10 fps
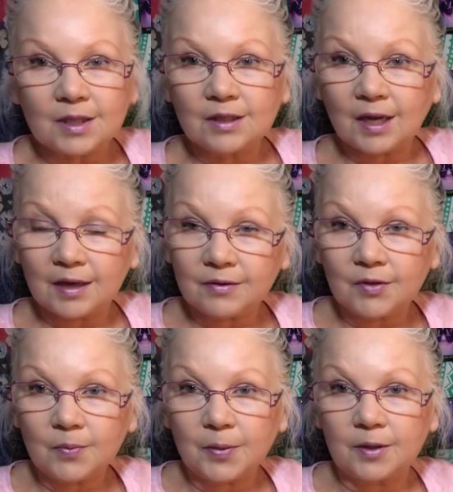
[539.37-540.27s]
kind of
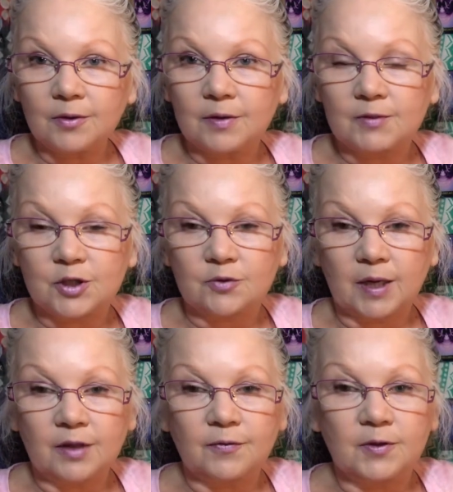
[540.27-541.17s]
the pillar of
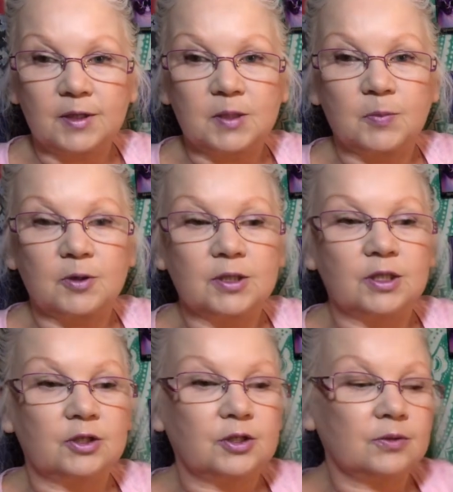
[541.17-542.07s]
strength for this
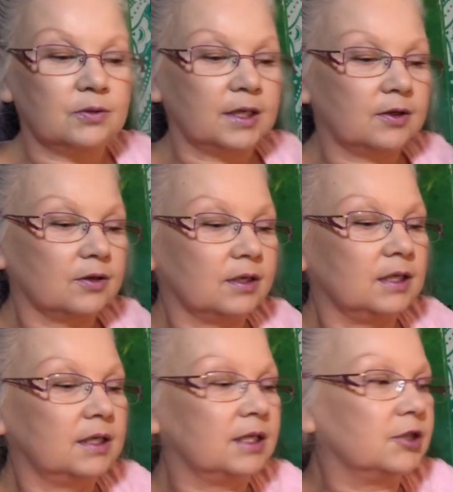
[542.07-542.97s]
person too. Like, they're going
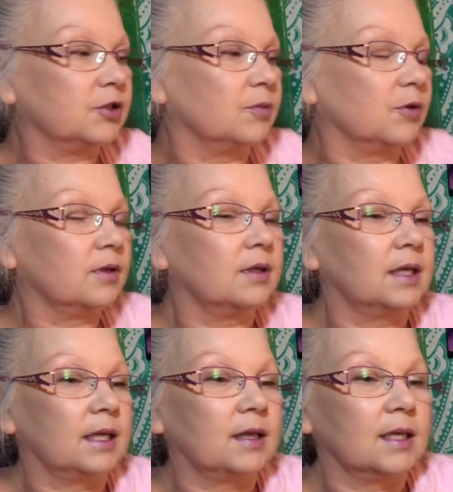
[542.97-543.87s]
to need you more than
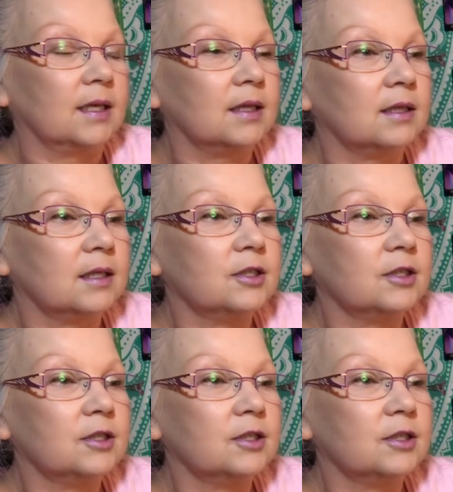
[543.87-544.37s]
they think that they